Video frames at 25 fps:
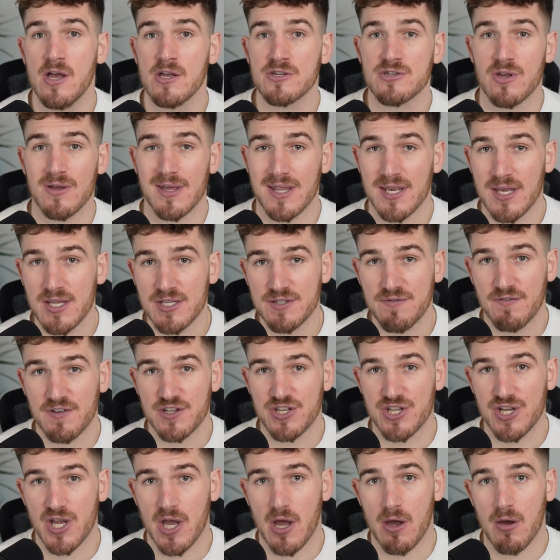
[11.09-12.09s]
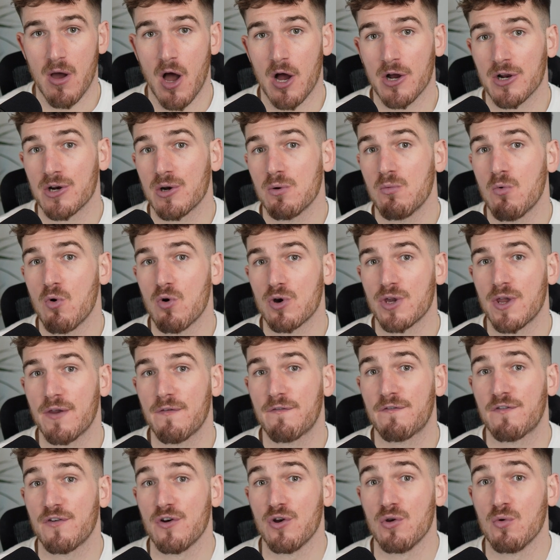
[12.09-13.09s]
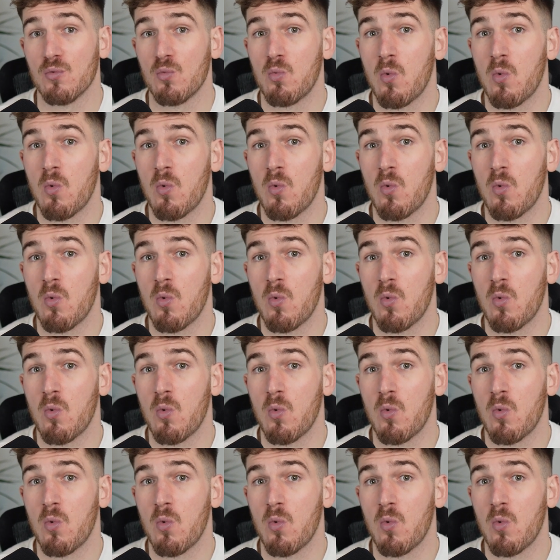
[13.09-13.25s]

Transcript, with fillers: So in this video, I'm going to walk you through